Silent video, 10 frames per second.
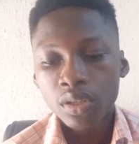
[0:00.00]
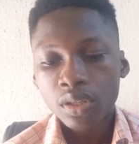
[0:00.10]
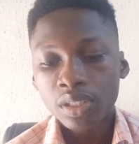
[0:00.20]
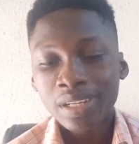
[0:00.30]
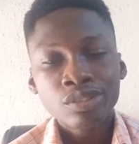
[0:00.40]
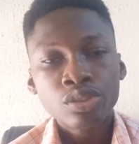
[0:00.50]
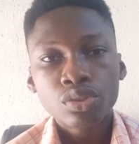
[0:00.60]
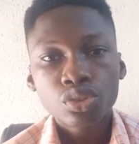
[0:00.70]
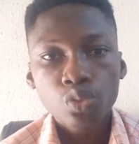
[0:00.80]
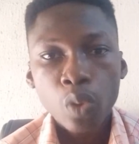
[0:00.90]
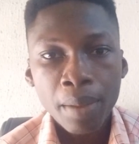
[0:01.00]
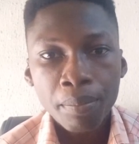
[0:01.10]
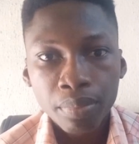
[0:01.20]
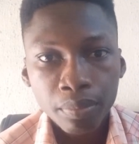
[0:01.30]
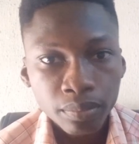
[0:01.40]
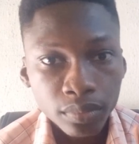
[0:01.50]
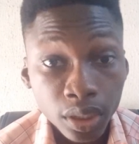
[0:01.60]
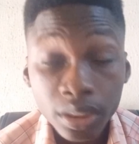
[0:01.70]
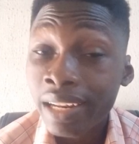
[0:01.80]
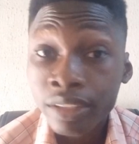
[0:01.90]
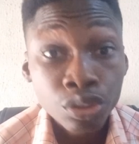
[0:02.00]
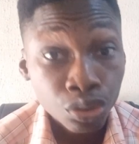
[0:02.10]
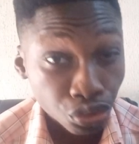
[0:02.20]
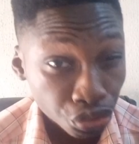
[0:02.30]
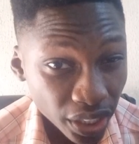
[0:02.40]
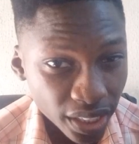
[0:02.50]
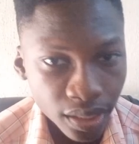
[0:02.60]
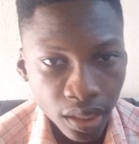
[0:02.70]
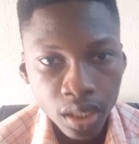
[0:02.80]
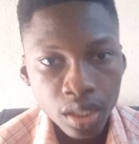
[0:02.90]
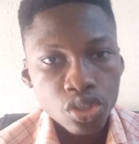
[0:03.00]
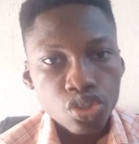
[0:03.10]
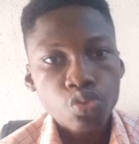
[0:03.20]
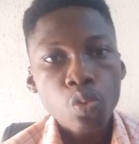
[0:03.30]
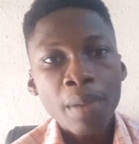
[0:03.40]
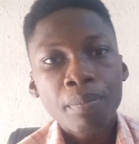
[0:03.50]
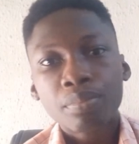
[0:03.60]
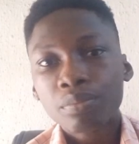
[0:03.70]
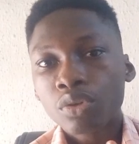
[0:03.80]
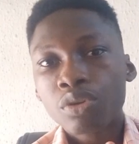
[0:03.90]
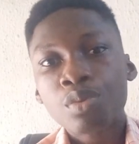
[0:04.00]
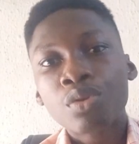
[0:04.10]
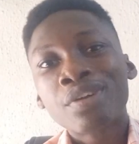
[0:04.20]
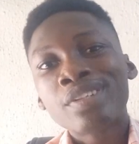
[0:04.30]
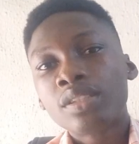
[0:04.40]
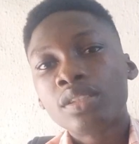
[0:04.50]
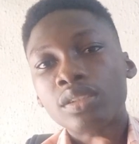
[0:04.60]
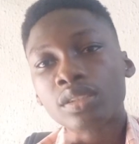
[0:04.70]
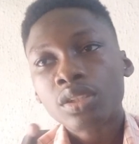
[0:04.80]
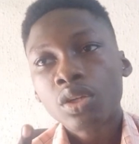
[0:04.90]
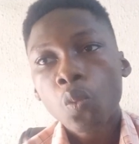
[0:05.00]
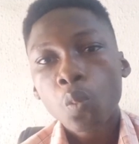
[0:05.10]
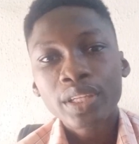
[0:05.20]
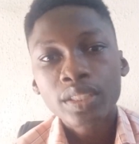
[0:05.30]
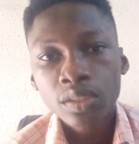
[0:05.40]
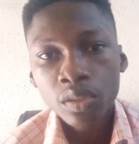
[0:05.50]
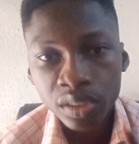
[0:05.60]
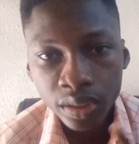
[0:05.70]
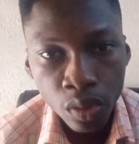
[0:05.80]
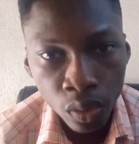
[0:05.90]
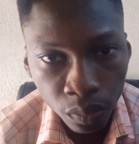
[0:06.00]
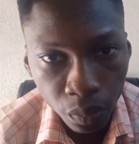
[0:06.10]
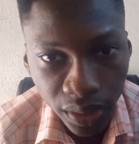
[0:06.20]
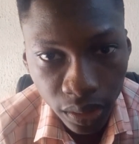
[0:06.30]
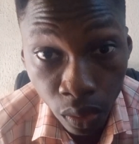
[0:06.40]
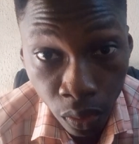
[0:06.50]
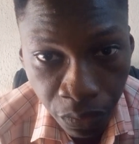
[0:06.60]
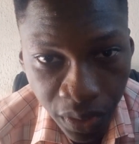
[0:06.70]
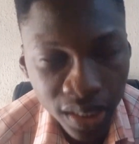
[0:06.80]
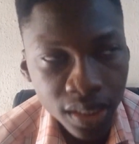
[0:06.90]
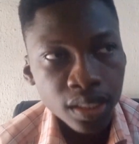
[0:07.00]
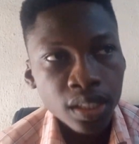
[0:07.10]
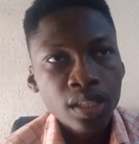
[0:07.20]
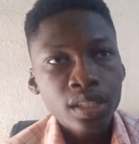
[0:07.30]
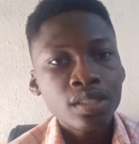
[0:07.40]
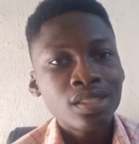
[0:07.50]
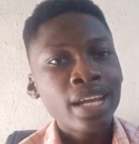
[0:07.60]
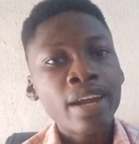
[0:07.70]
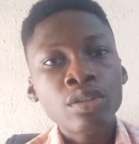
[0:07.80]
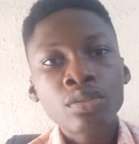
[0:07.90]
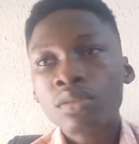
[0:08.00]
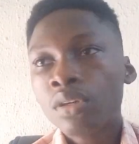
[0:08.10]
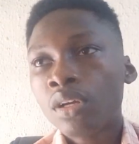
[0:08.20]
It allows you to trade, swap your cryptocurrencies with low fees, zero